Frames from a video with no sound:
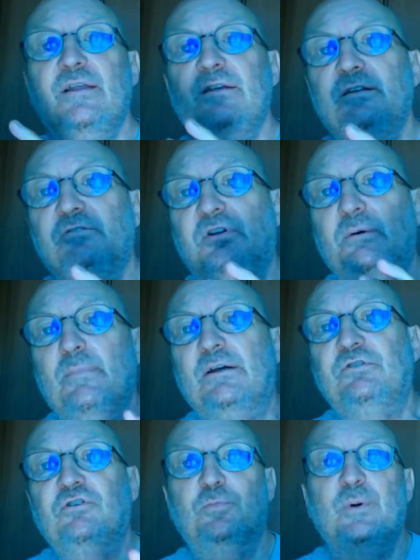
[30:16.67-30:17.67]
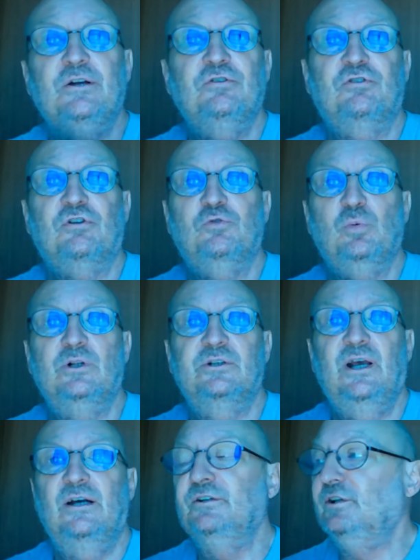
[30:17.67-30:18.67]
you see, message ministers will
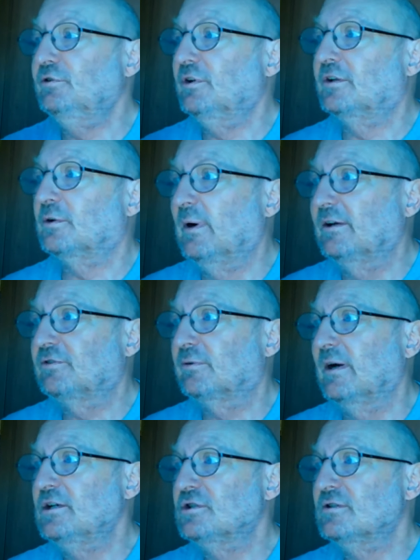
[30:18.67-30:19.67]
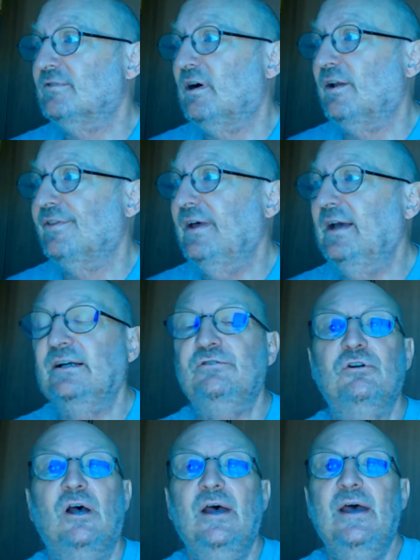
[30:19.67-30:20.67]
tell you that the restoration of all things